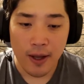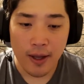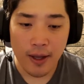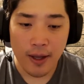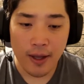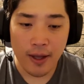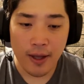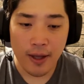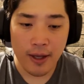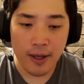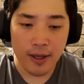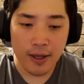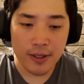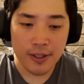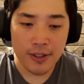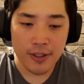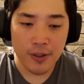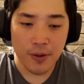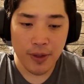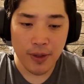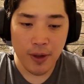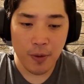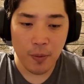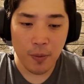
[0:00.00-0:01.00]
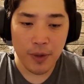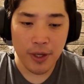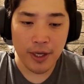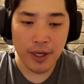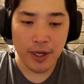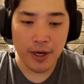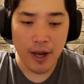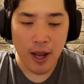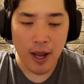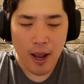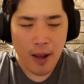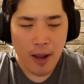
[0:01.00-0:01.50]
It's so that we
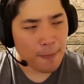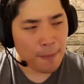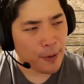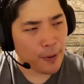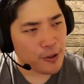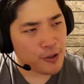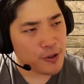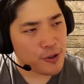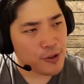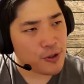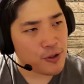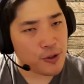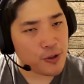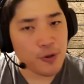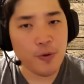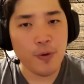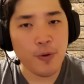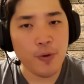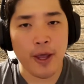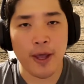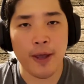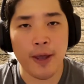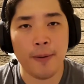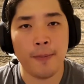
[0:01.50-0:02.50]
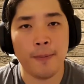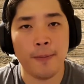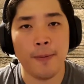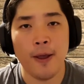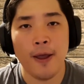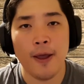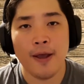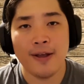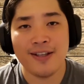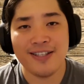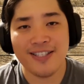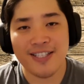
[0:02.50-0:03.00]
can pursue Him
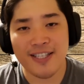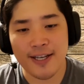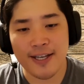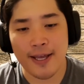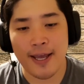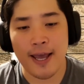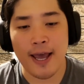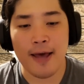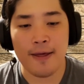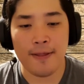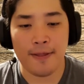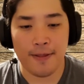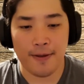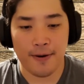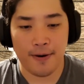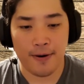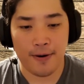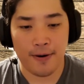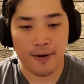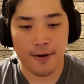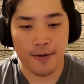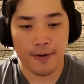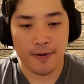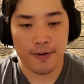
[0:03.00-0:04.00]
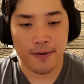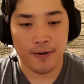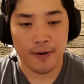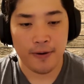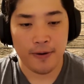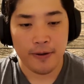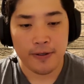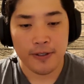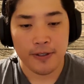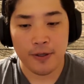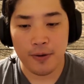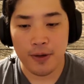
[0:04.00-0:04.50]
together.
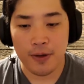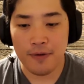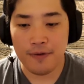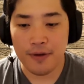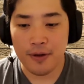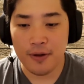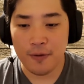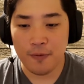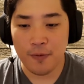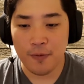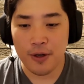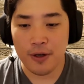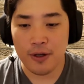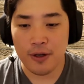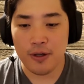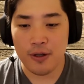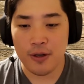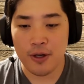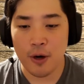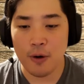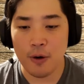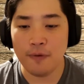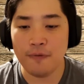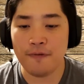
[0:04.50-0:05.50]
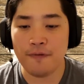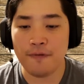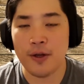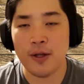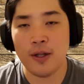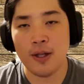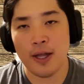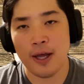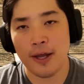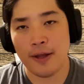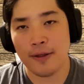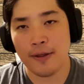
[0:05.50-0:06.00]
So even if we don't
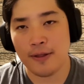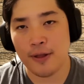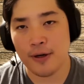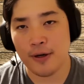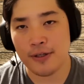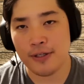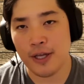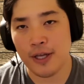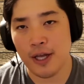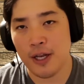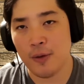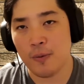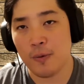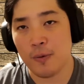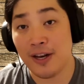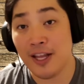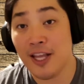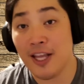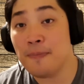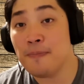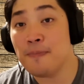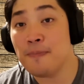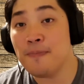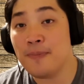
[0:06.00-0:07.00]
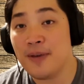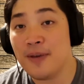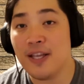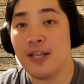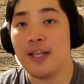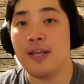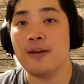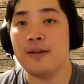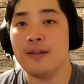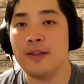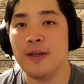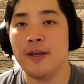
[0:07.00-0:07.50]
feel like there's anyone
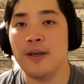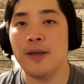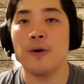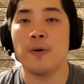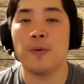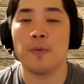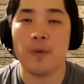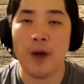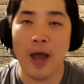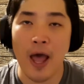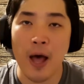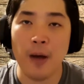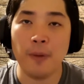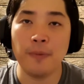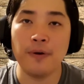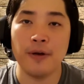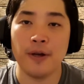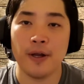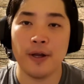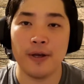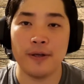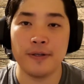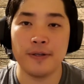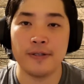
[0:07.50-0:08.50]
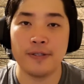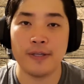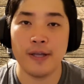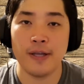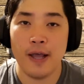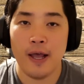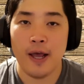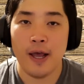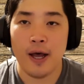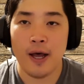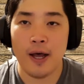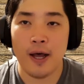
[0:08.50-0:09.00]
immediately around us
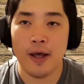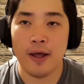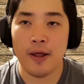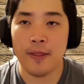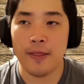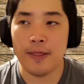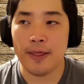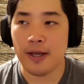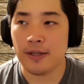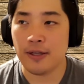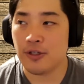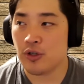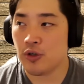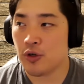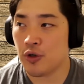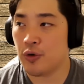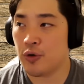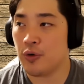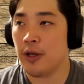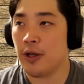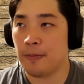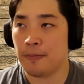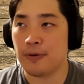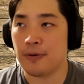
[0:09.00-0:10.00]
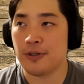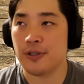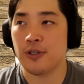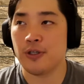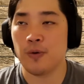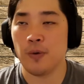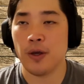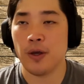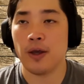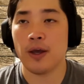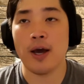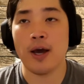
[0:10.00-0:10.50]
uh, that's truly
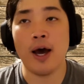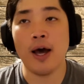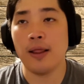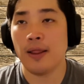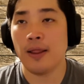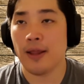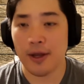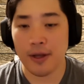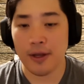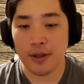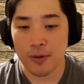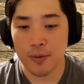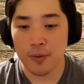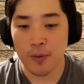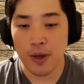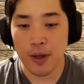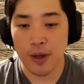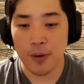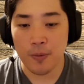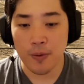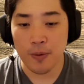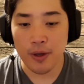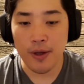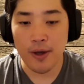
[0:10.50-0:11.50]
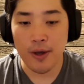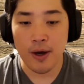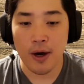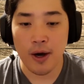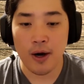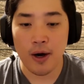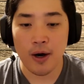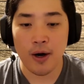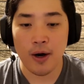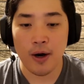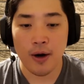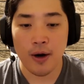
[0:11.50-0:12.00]
pursuing God like the way we
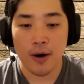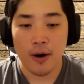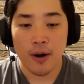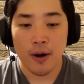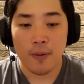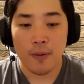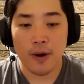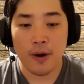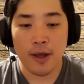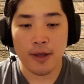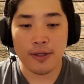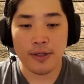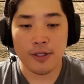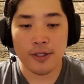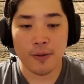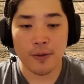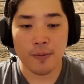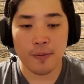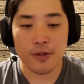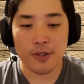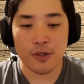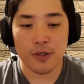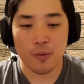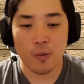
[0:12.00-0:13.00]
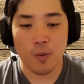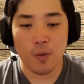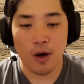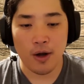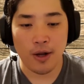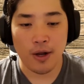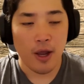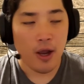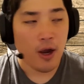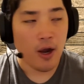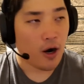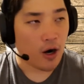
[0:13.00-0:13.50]
are, right? Someone to
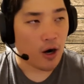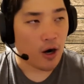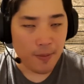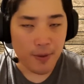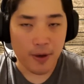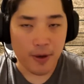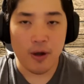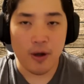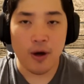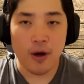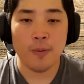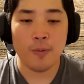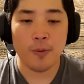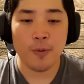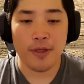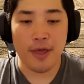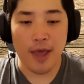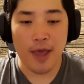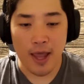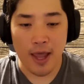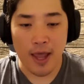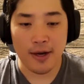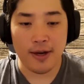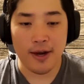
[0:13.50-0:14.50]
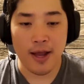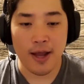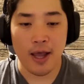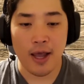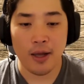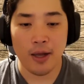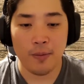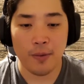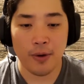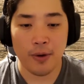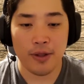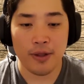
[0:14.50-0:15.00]
walk arm in arm with, hand in
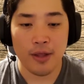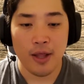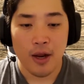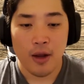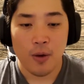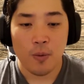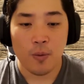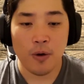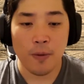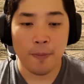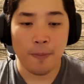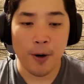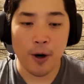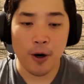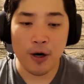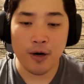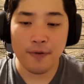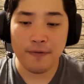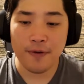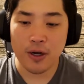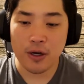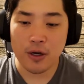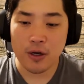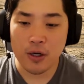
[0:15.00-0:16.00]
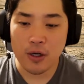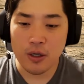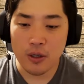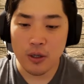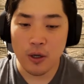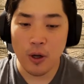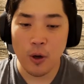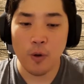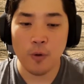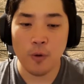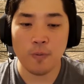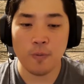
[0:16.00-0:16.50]
hand with, we're part of a
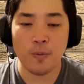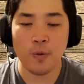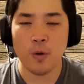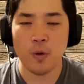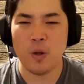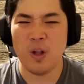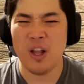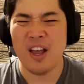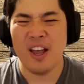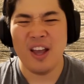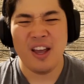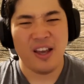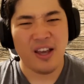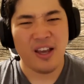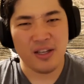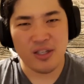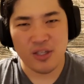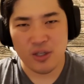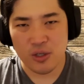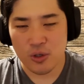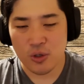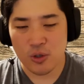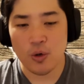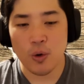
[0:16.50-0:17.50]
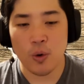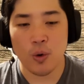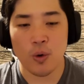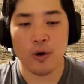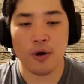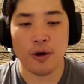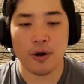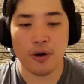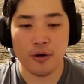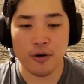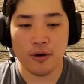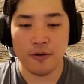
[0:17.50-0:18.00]
global
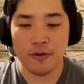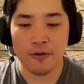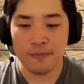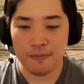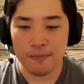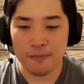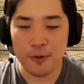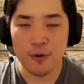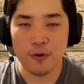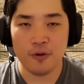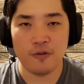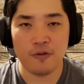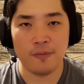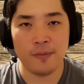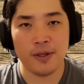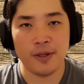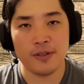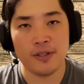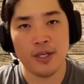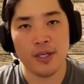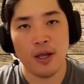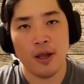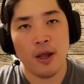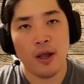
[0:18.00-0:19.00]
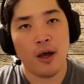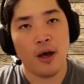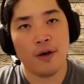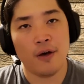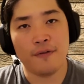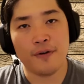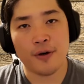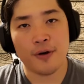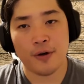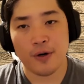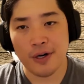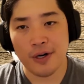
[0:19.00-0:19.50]
historical movement
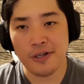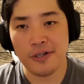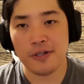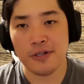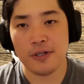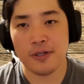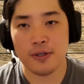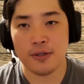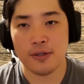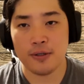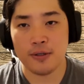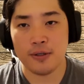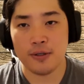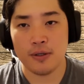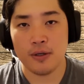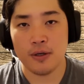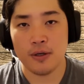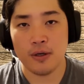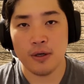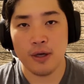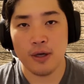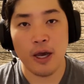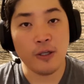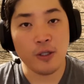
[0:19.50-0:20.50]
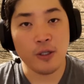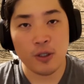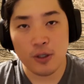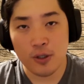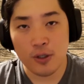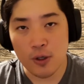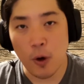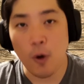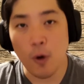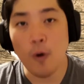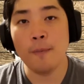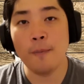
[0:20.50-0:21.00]
of Christians. It's
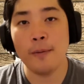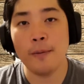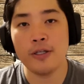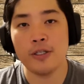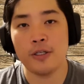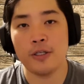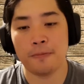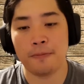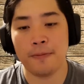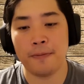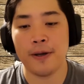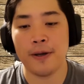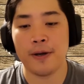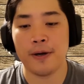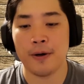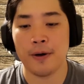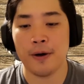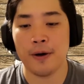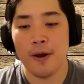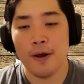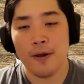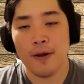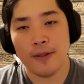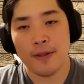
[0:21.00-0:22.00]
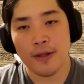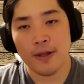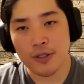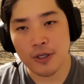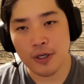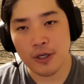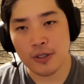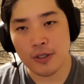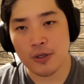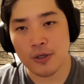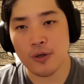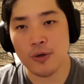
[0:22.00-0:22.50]
so much bigger than
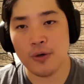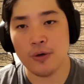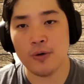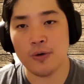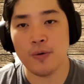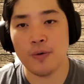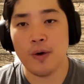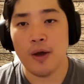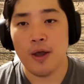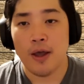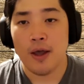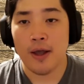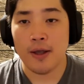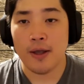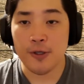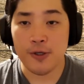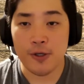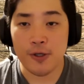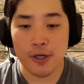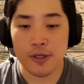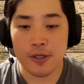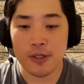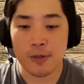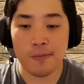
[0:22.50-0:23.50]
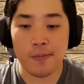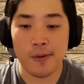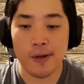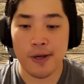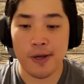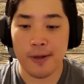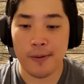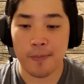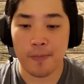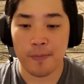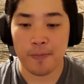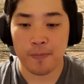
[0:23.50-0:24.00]
just you and just
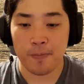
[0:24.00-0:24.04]
me.